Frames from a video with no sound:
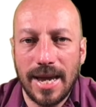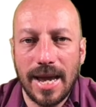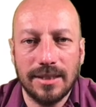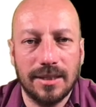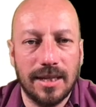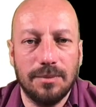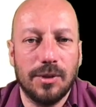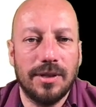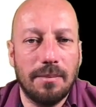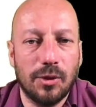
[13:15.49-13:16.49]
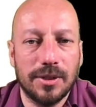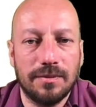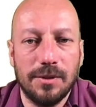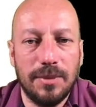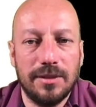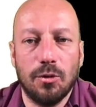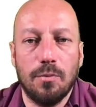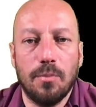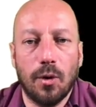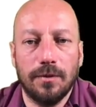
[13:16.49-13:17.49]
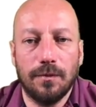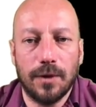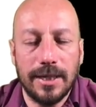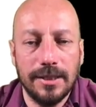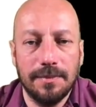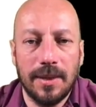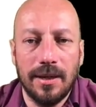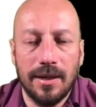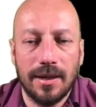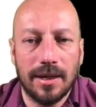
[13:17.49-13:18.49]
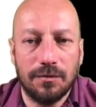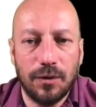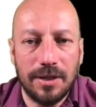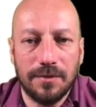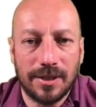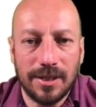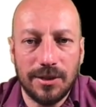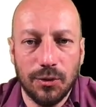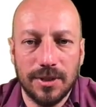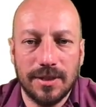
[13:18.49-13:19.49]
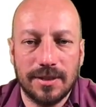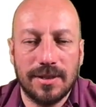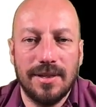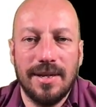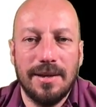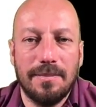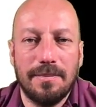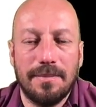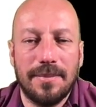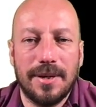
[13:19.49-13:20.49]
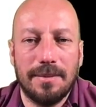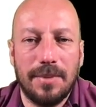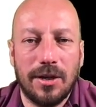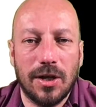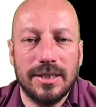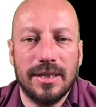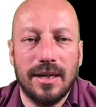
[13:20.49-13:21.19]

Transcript: hexadecimal numerals will be so important for us and frequently used is because